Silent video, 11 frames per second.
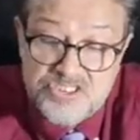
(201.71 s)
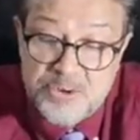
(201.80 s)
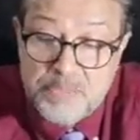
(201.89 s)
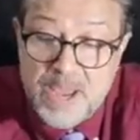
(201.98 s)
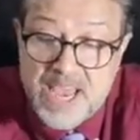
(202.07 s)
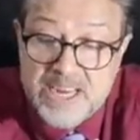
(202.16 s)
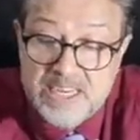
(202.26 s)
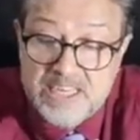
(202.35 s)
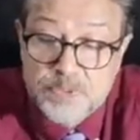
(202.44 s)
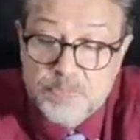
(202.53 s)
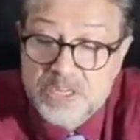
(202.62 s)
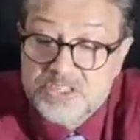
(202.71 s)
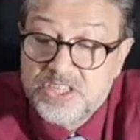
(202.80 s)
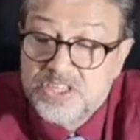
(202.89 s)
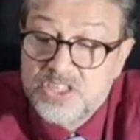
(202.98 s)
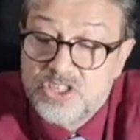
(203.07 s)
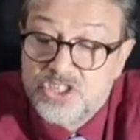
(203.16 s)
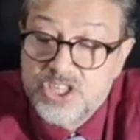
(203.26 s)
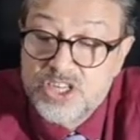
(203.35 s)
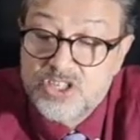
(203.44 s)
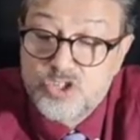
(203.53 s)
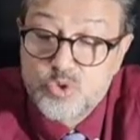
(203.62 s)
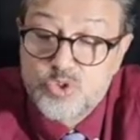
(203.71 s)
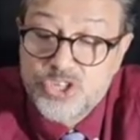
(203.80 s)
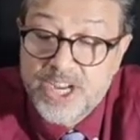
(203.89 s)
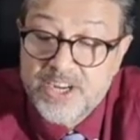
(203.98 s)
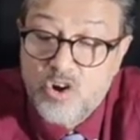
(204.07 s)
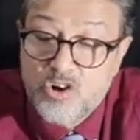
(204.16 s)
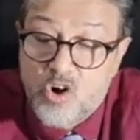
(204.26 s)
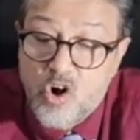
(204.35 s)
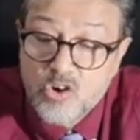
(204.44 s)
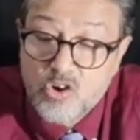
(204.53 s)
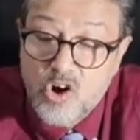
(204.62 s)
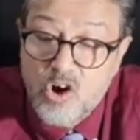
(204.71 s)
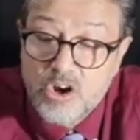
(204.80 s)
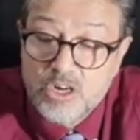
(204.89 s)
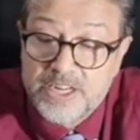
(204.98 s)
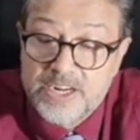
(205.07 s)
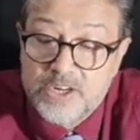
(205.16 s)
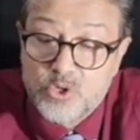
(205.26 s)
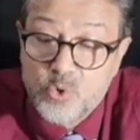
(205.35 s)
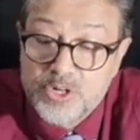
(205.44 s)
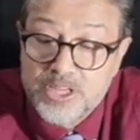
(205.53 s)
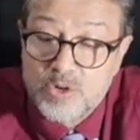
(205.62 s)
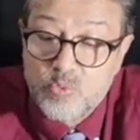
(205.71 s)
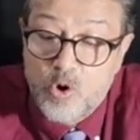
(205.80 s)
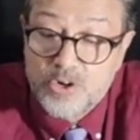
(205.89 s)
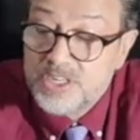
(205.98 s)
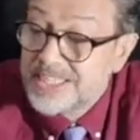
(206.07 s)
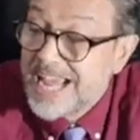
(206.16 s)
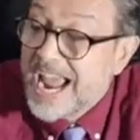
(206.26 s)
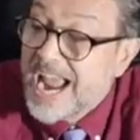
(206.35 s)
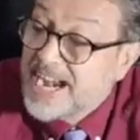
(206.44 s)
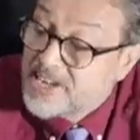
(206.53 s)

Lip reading: Japan expresses concerns to China on Hong Kong, territorial waters and